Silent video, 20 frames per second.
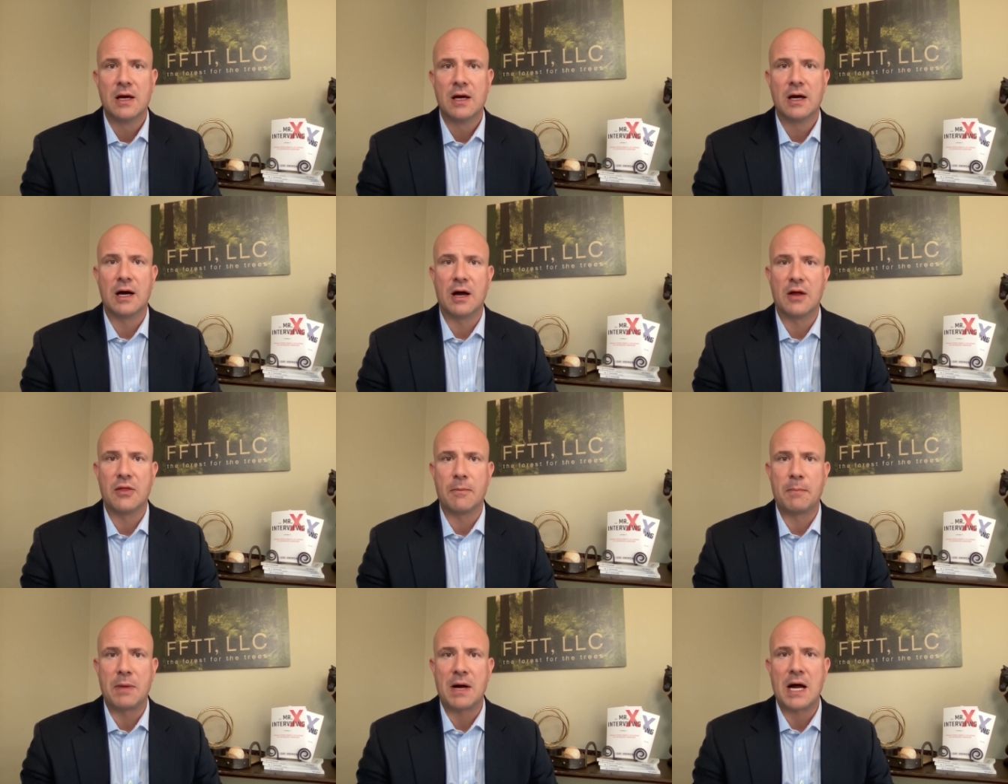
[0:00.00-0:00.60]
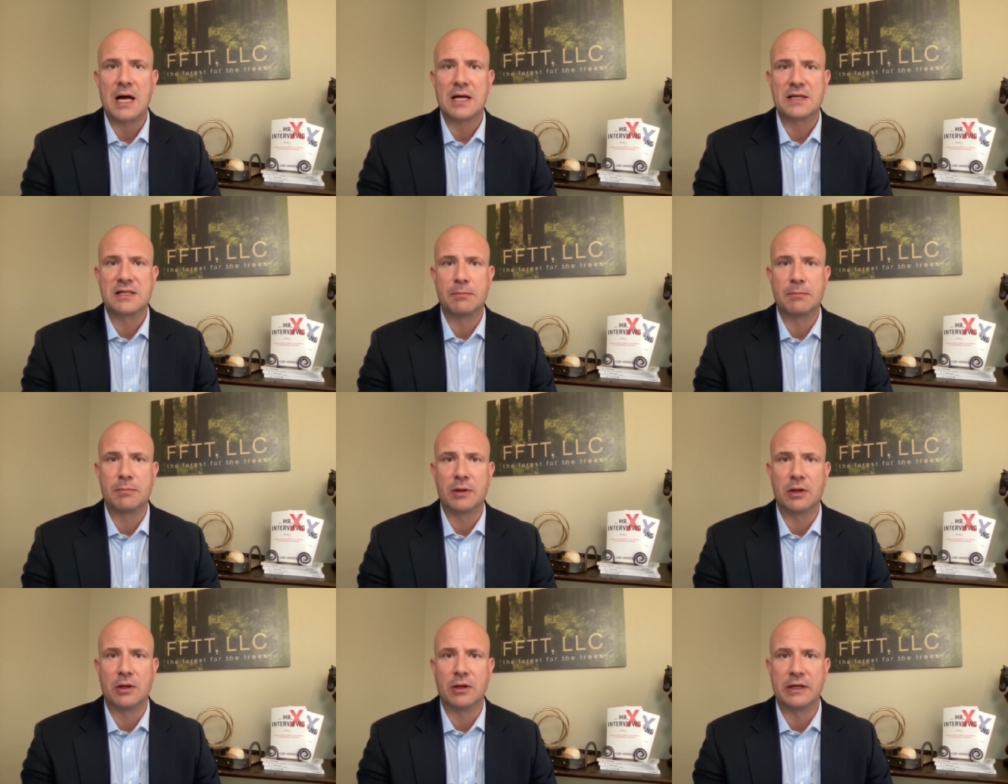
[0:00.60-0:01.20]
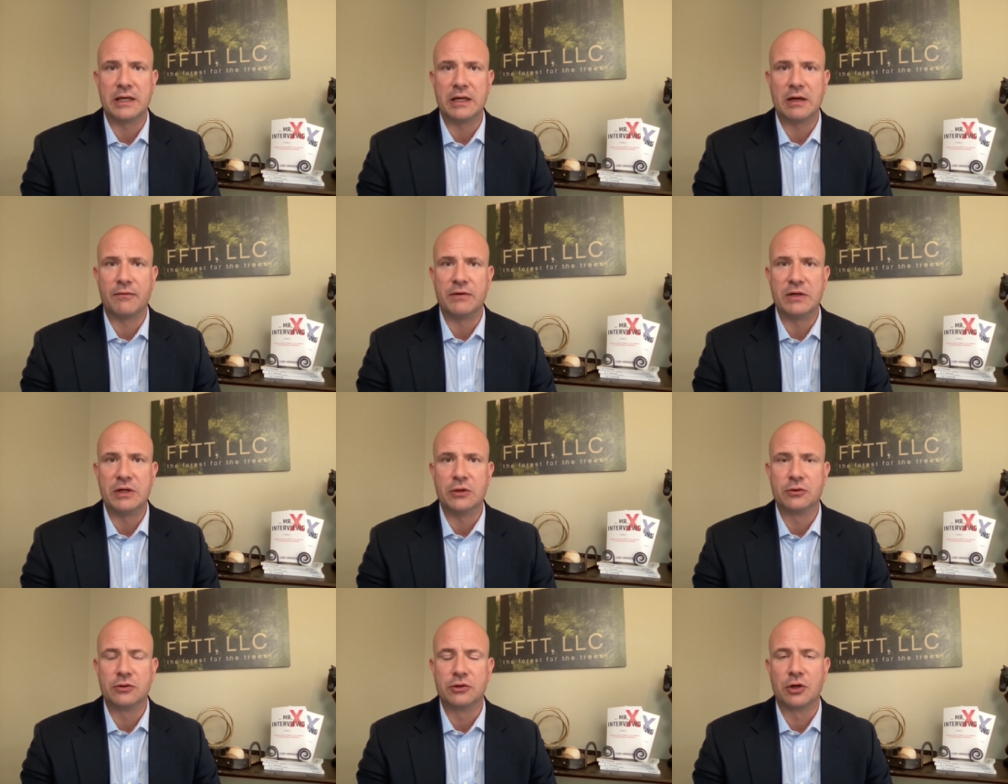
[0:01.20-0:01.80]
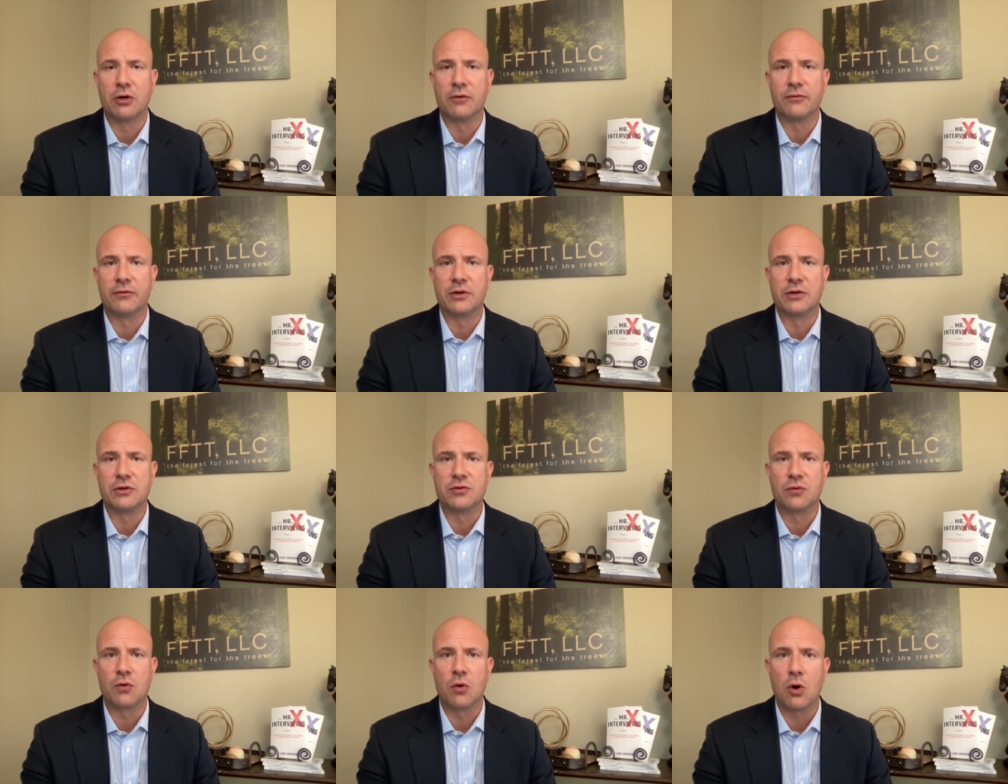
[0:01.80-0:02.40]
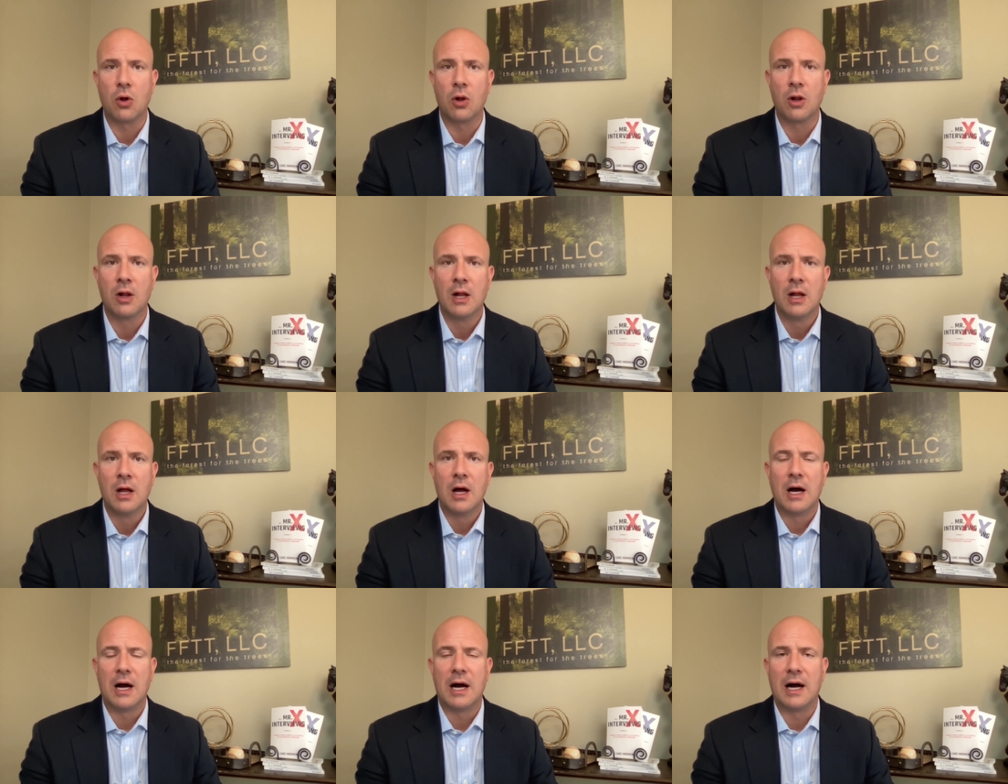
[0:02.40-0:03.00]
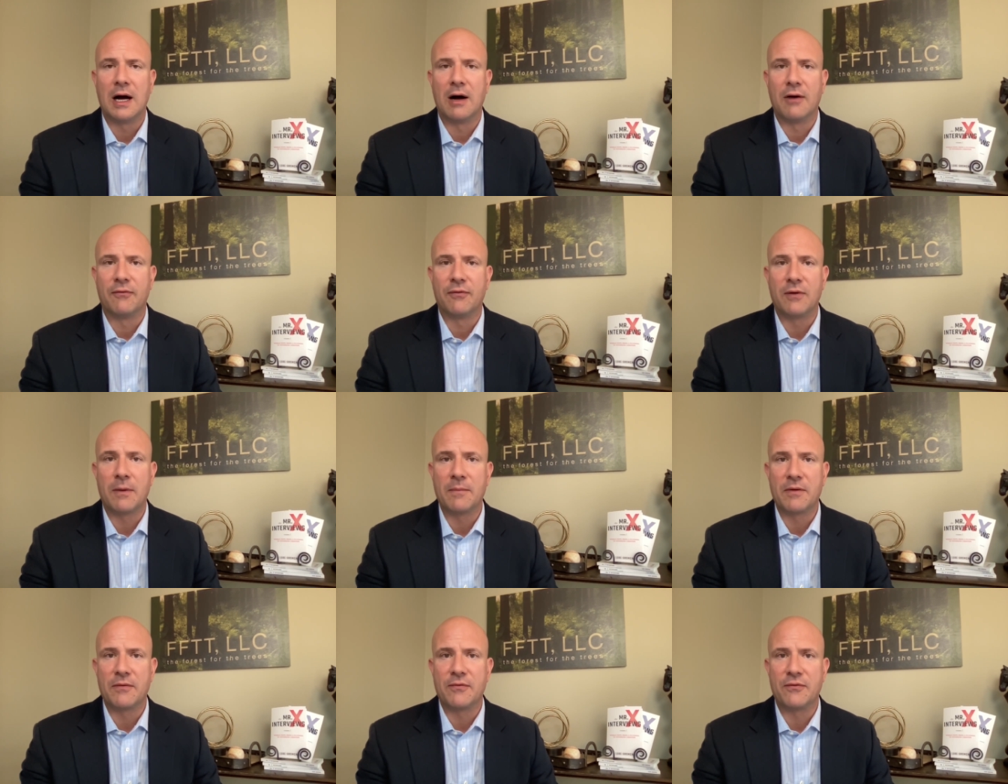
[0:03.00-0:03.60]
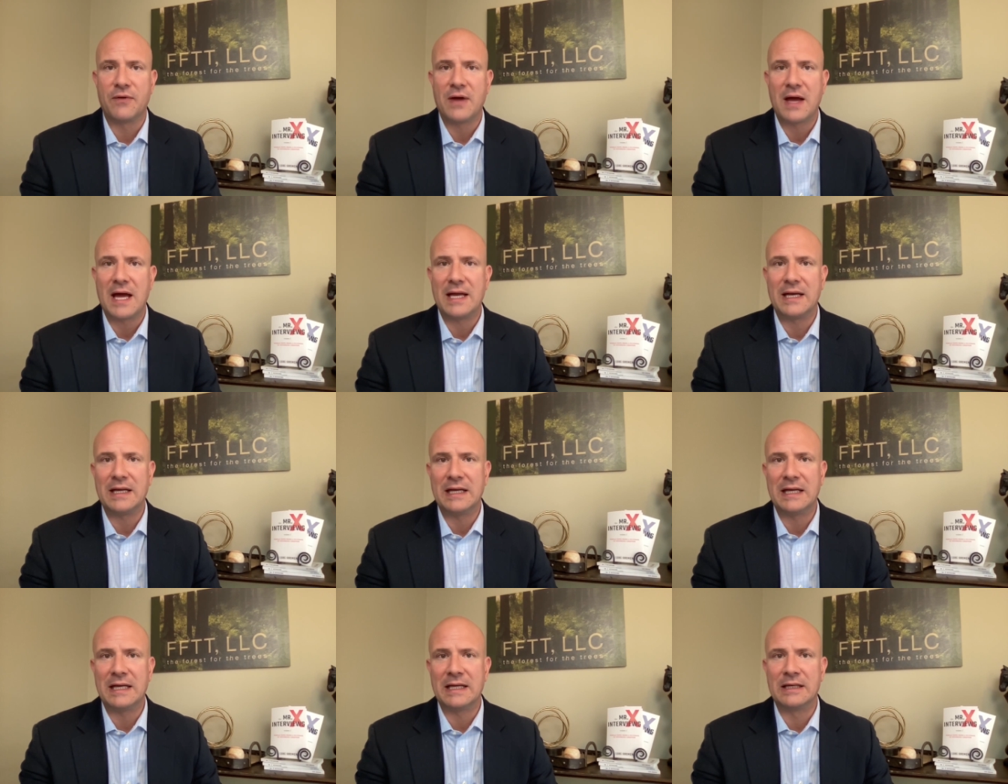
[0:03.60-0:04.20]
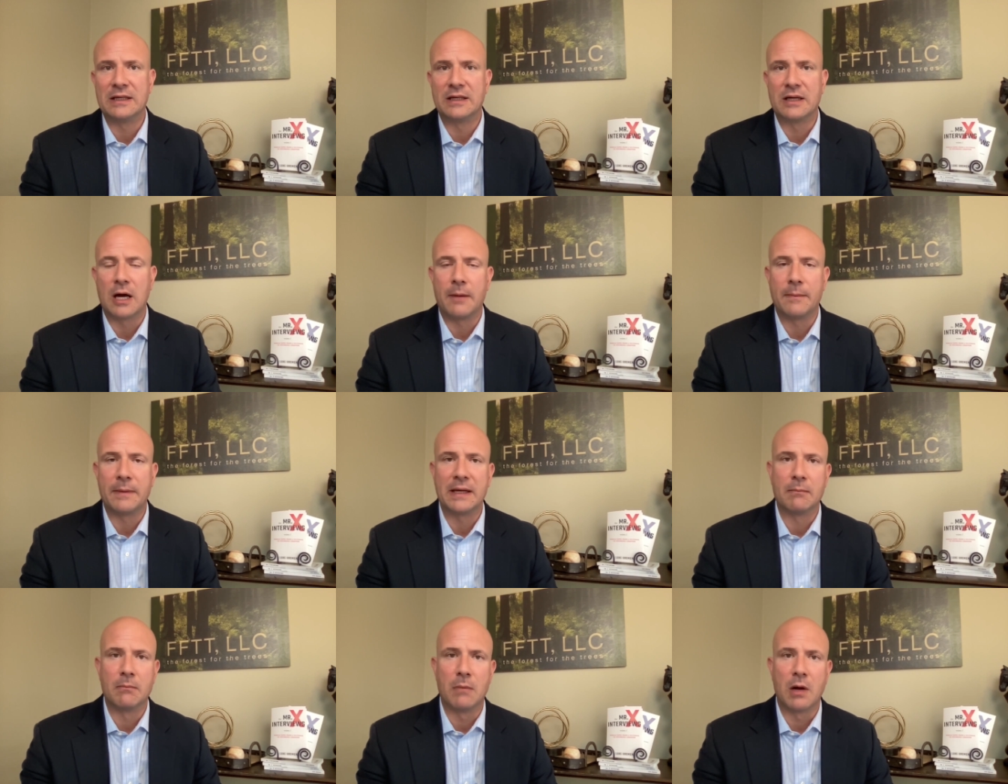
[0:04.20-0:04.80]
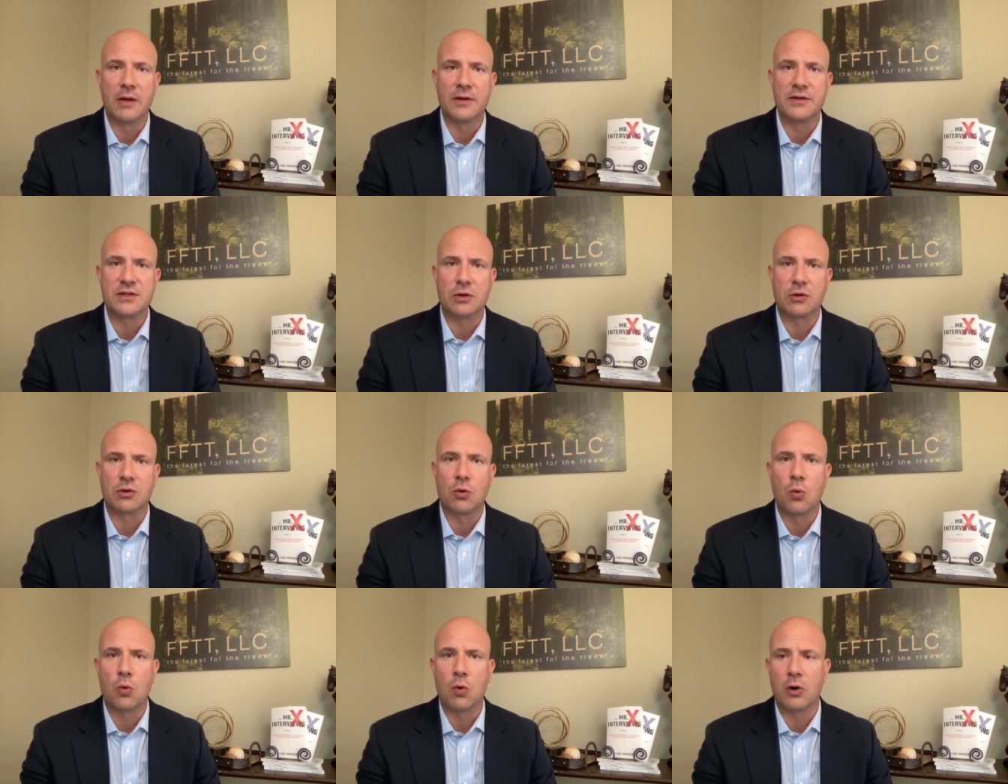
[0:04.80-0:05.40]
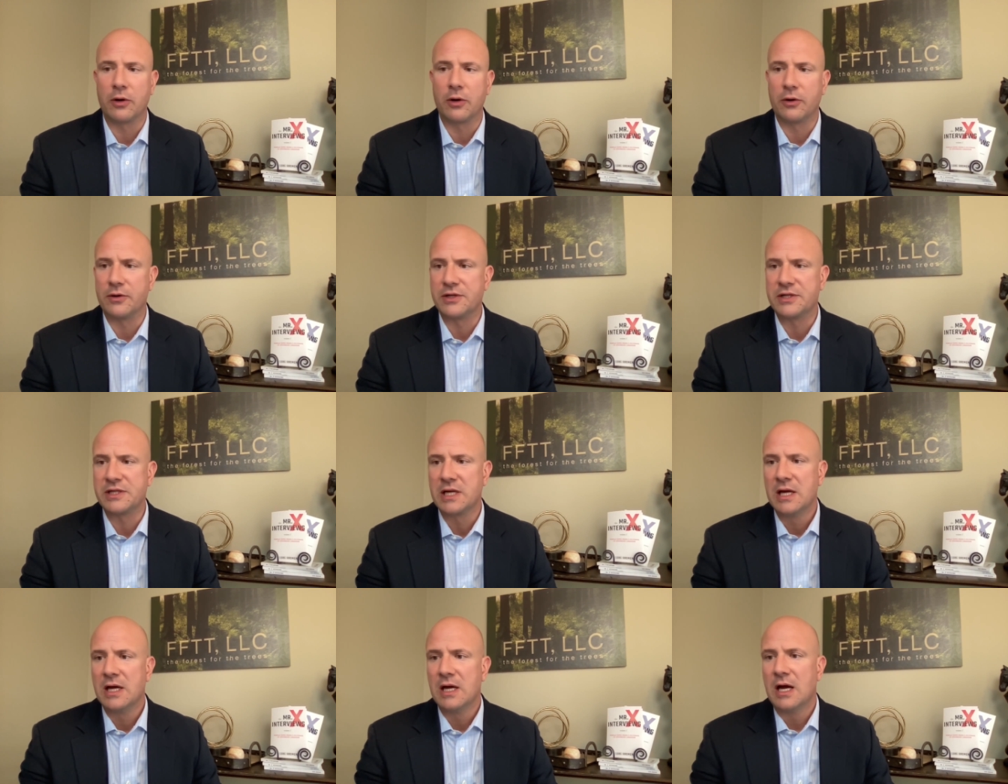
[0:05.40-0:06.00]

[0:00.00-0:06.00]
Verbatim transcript: uh, the possibility of yield curve control uh, from the Fed in coming months or quarters.